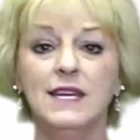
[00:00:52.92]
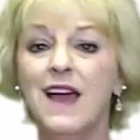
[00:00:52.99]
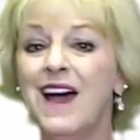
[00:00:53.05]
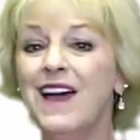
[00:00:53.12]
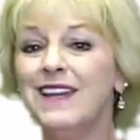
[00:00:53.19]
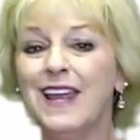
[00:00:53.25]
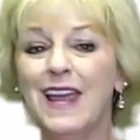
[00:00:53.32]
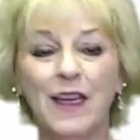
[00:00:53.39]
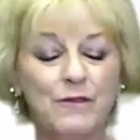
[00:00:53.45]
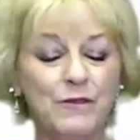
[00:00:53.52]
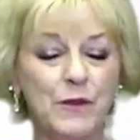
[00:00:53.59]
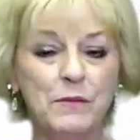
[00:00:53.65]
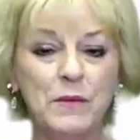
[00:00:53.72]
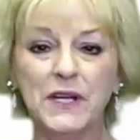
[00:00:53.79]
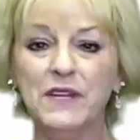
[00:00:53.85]
Not
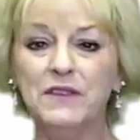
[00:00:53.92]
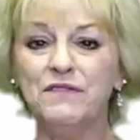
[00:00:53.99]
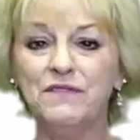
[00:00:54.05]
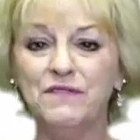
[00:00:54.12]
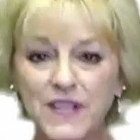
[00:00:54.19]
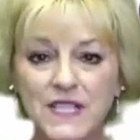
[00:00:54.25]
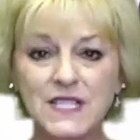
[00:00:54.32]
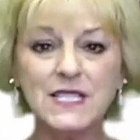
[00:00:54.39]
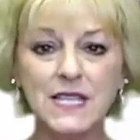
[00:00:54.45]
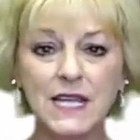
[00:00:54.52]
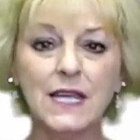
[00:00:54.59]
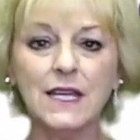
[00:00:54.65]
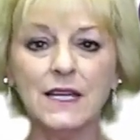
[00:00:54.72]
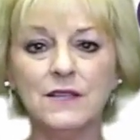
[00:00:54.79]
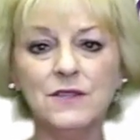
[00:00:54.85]
everybody fits
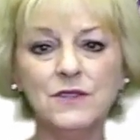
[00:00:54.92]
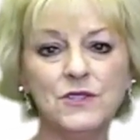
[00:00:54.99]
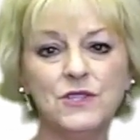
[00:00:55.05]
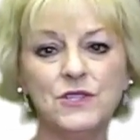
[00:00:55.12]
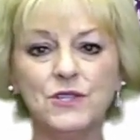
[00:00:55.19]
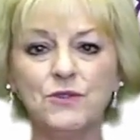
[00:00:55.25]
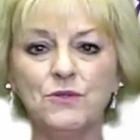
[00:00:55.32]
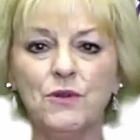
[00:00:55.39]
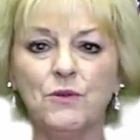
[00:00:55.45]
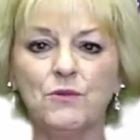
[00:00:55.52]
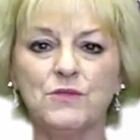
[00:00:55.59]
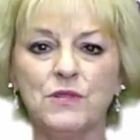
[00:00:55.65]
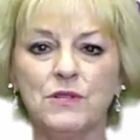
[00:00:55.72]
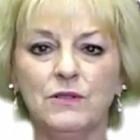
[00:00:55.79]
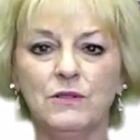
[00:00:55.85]
in to
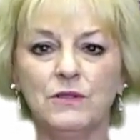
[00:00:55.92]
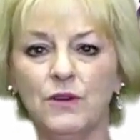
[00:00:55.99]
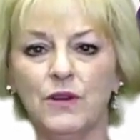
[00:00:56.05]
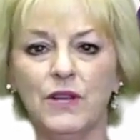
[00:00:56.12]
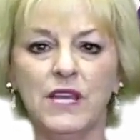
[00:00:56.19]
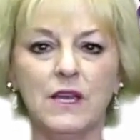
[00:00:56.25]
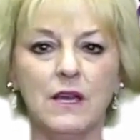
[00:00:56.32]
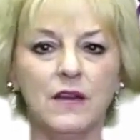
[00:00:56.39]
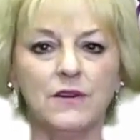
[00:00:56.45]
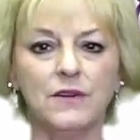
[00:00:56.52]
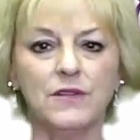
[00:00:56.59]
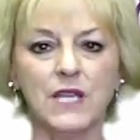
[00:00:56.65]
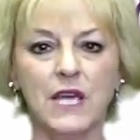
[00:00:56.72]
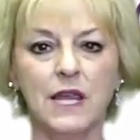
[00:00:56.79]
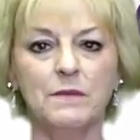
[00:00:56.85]
those little cookie
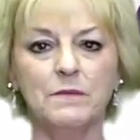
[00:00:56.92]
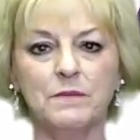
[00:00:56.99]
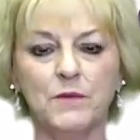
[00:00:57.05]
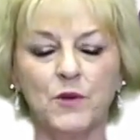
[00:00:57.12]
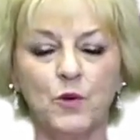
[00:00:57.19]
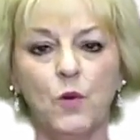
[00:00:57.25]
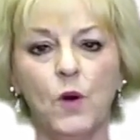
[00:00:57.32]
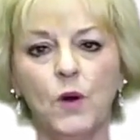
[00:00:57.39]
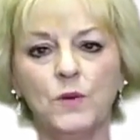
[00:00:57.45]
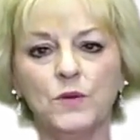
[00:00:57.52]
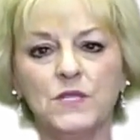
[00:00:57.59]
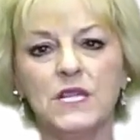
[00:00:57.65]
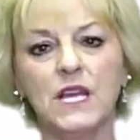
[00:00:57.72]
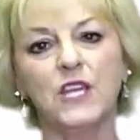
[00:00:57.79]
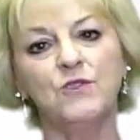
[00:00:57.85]
cutter type
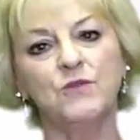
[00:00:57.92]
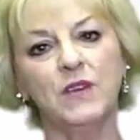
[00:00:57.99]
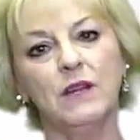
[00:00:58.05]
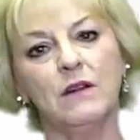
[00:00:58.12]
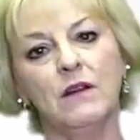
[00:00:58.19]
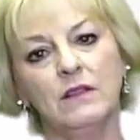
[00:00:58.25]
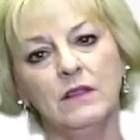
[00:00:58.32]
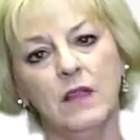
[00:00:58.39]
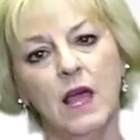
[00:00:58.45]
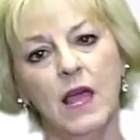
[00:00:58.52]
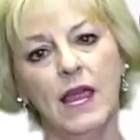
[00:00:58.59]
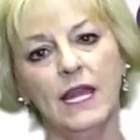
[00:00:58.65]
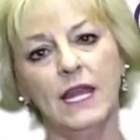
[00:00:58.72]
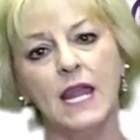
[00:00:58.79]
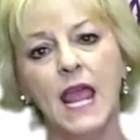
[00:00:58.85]
quotes that you get
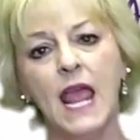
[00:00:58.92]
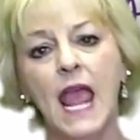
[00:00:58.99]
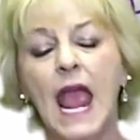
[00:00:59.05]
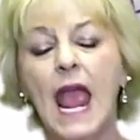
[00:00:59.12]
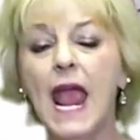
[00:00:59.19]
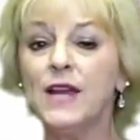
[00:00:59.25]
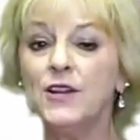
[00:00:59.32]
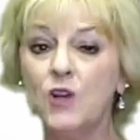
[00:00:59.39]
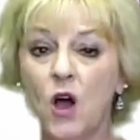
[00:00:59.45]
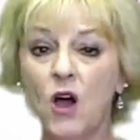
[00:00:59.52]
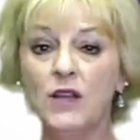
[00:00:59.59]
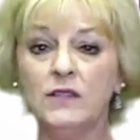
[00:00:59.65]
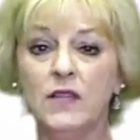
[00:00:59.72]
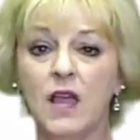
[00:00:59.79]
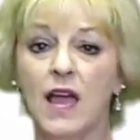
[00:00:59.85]
online. And
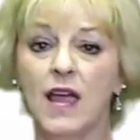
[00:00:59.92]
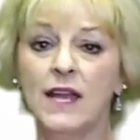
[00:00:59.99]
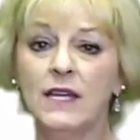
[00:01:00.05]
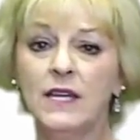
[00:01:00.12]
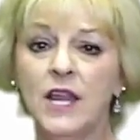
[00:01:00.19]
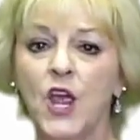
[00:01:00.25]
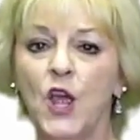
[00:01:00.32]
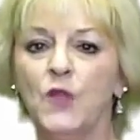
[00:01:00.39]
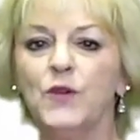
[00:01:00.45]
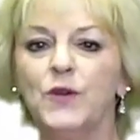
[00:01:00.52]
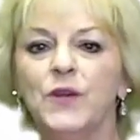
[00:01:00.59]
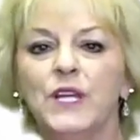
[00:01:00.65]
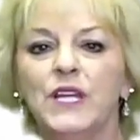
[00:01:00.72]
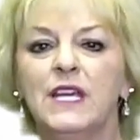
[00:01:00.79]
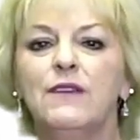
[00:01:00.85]
online,
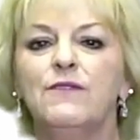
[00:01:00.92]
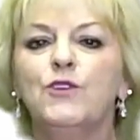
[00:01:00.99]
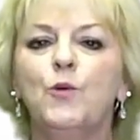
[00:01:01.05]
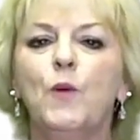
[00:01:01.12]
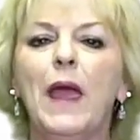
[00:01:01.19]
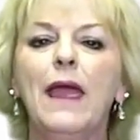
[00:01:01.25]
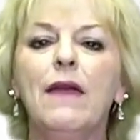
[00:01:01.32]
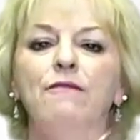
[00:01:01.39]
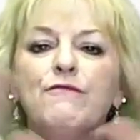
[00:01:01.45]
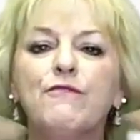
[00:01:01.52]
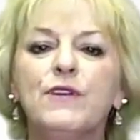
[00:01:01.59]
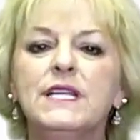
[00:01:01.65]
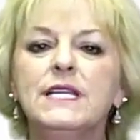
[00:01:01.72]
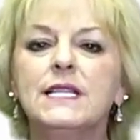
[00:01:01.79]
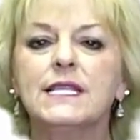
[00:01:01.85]
they're going to give you
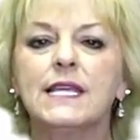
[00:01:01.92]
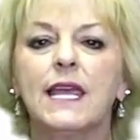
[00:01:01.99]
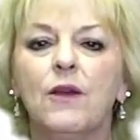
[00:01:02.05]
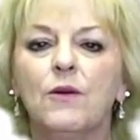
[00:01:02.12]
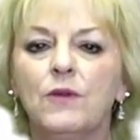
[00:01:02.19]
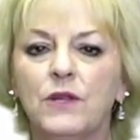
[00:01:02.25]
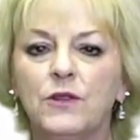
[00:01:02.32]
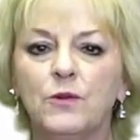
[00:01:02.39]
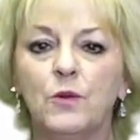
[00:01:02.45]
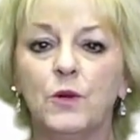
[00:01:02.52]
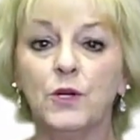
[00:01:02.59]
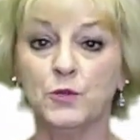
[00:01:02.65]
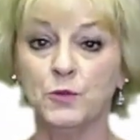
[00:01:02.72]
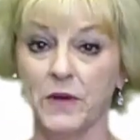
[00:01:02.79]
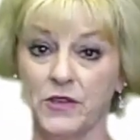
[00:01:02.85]
every discount in the
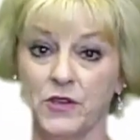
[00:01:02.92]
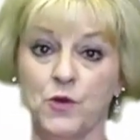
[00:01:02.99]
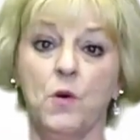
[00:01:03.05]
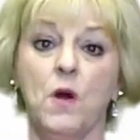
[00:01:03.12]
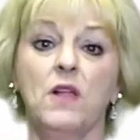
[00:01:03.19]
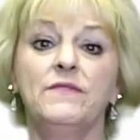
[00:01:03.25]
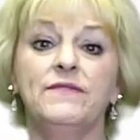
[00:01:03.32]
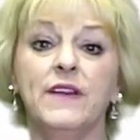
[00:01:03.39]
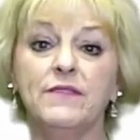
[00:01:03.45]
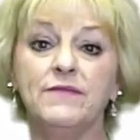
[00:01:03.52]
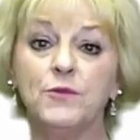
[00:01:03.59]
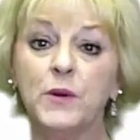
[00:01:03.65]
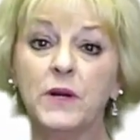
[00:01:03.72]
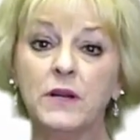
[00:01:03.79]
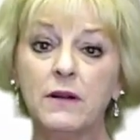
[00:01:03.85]
world, whether you qualify
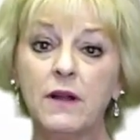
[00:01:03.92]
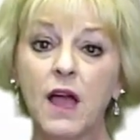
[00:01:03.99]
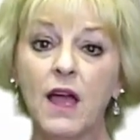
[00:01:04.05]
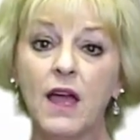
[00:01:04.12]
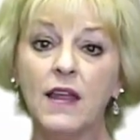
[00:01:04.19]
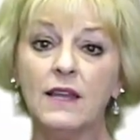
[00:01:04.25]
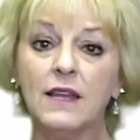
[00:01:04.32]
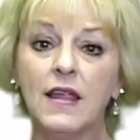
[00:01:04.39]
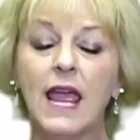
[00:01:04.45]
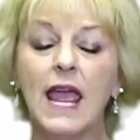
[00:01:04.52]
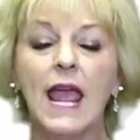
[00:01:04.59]
for it or not,